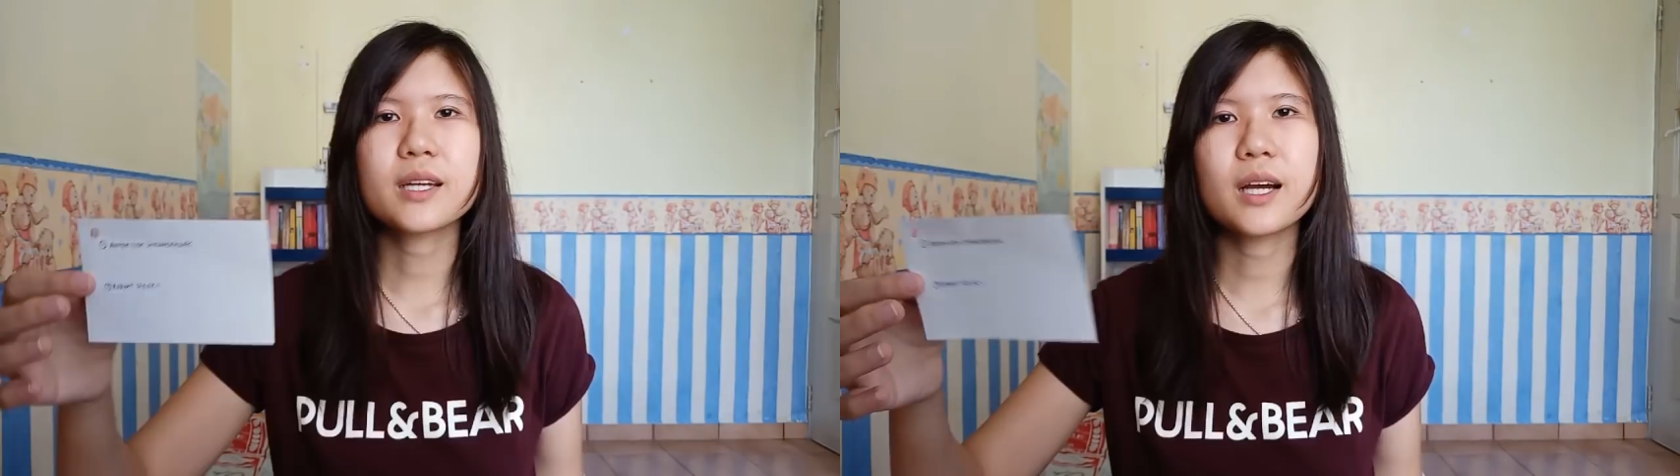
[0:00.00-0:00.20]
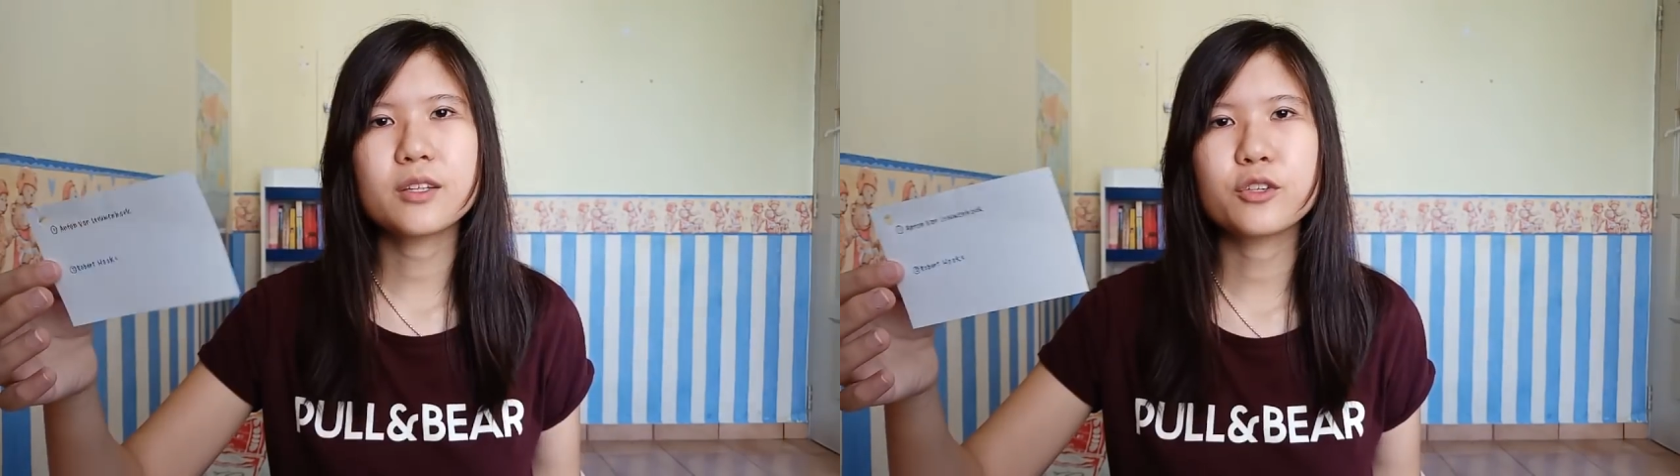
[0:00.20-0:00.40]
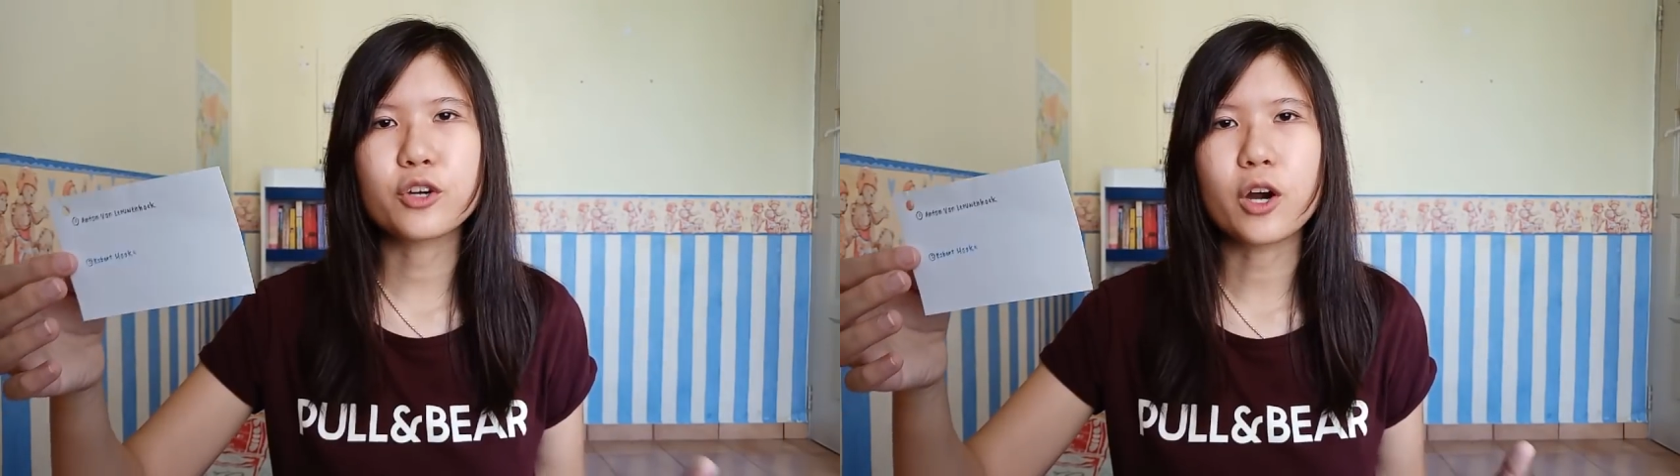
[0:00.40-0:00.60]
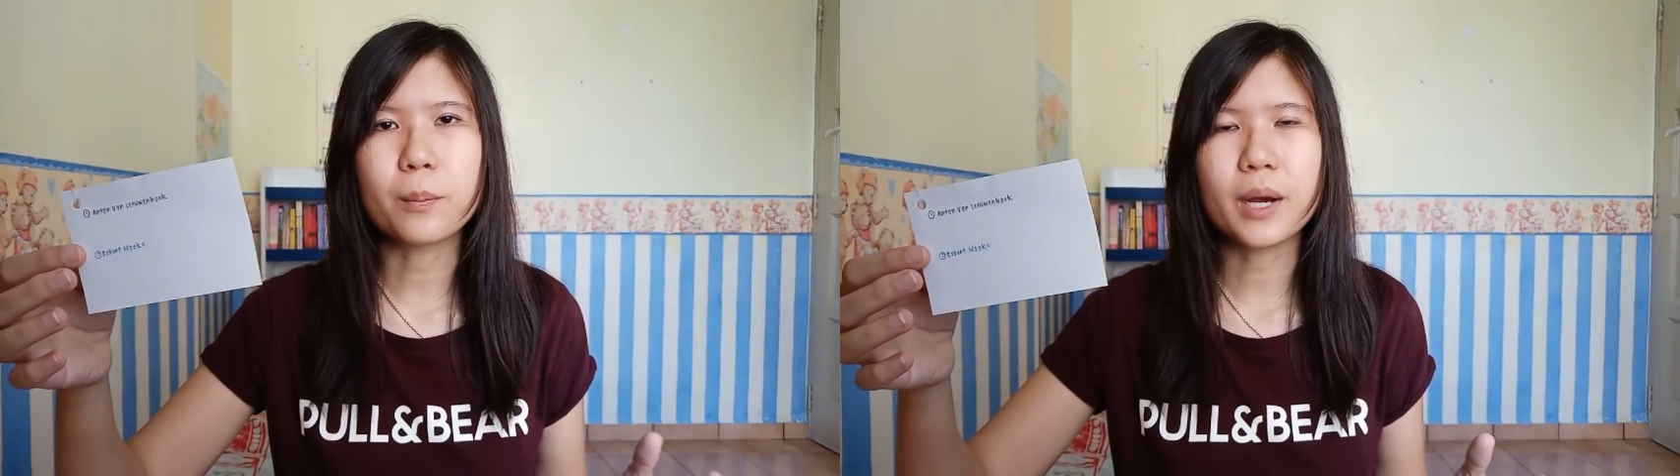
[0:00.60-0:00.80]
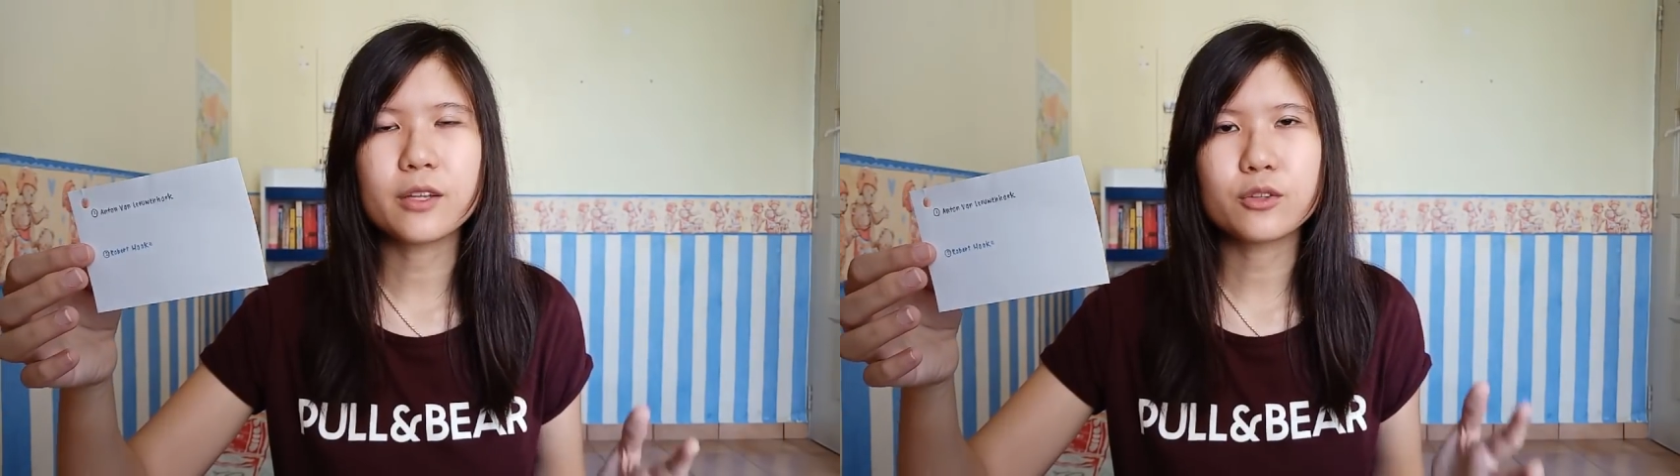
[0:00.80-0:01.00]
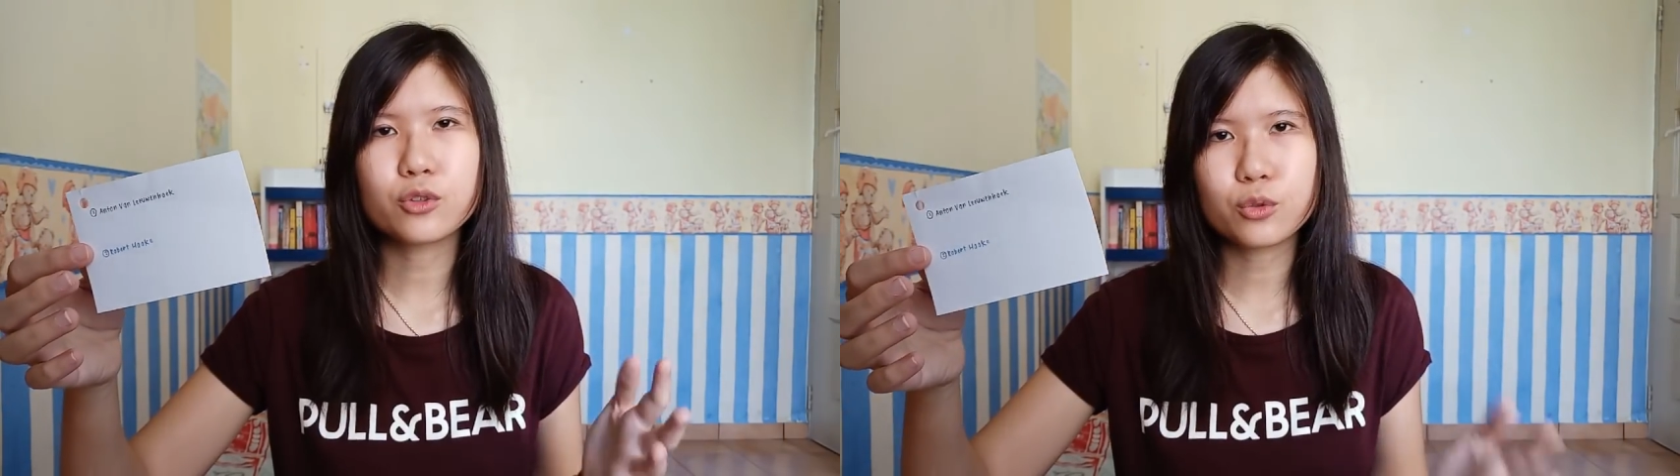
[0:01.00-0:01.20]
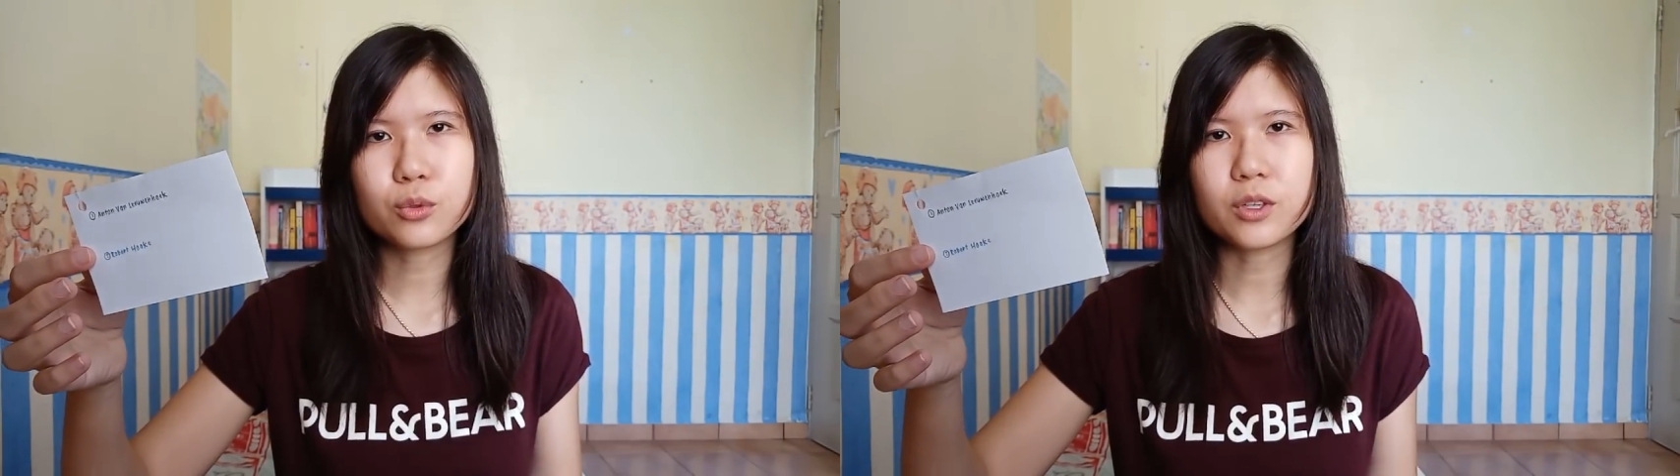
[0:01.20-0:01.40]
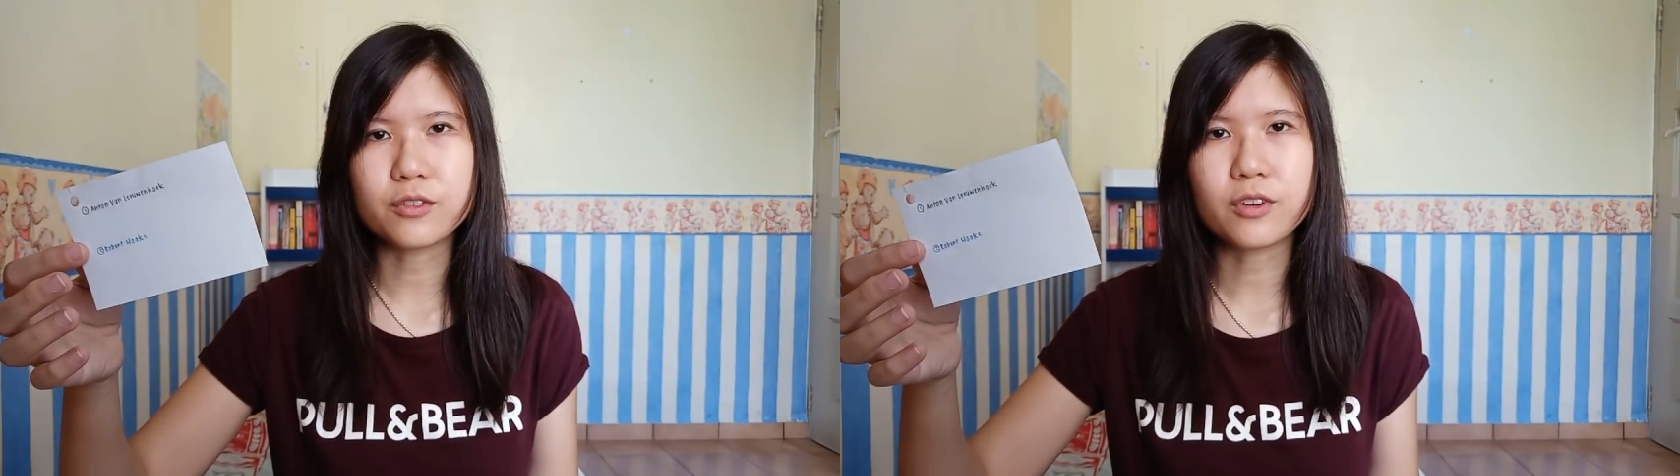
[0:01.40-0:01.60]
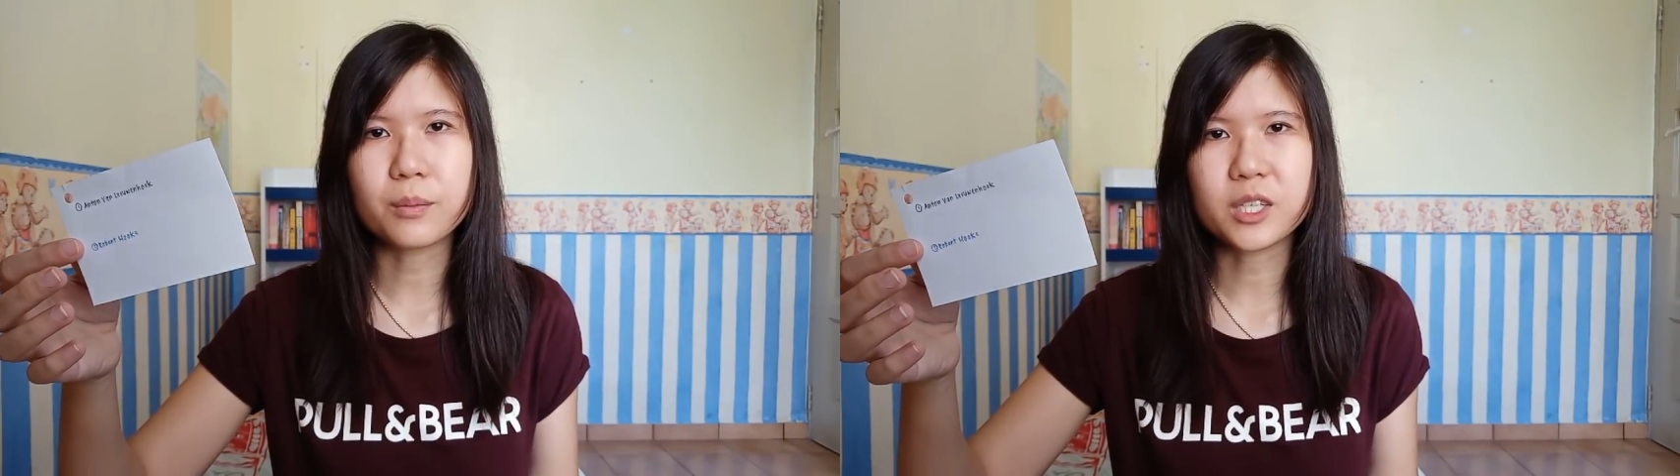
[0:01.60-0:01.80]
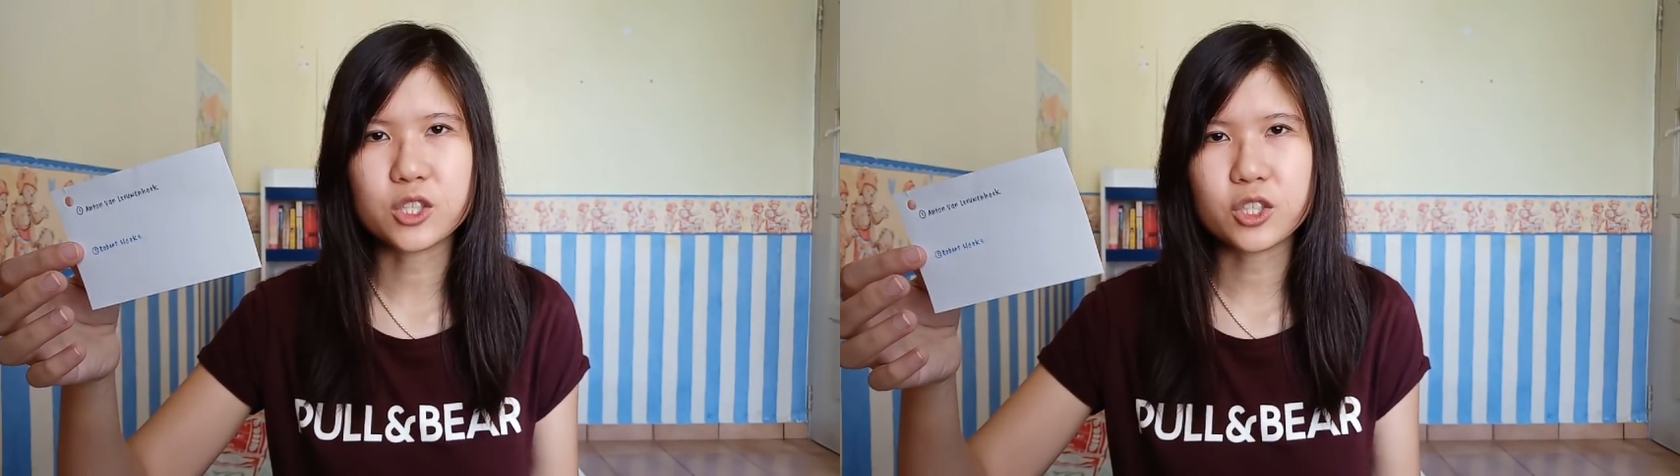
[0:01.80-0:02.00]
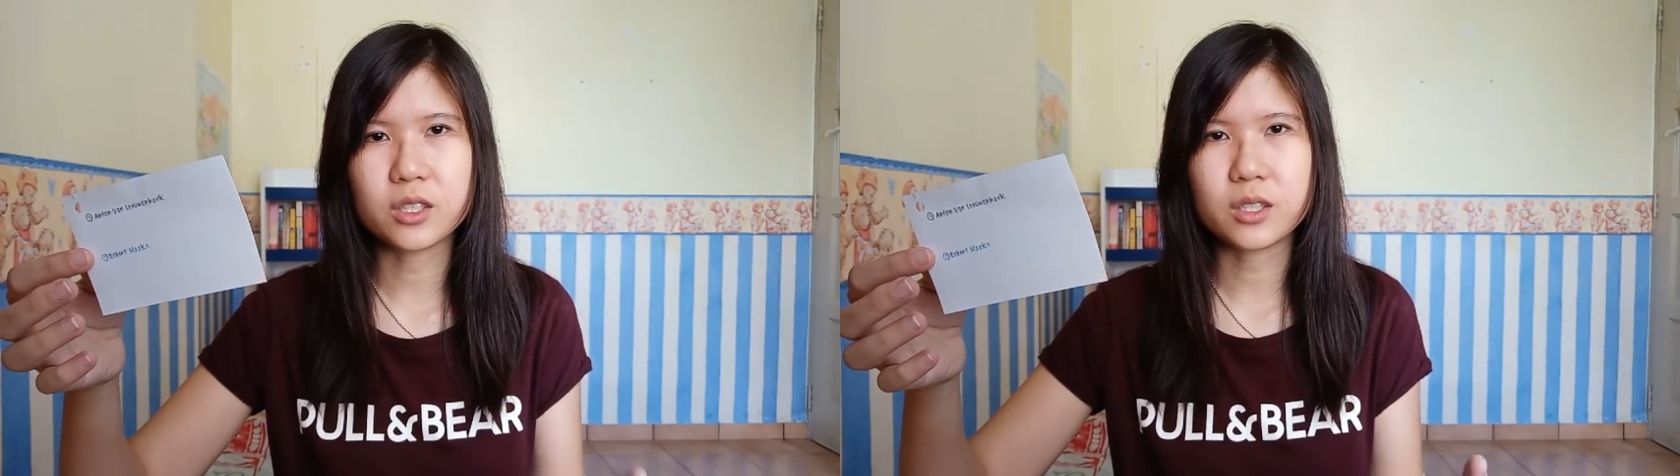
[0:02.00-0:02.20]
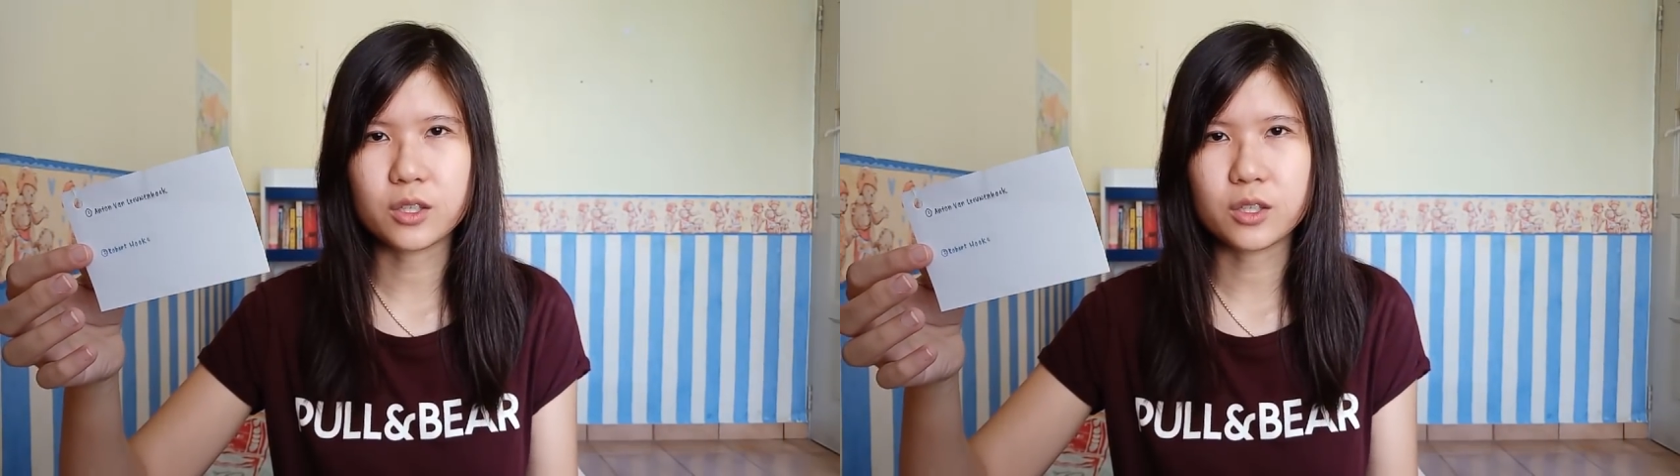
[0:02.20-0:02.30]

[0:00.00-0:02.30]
can't you combine two information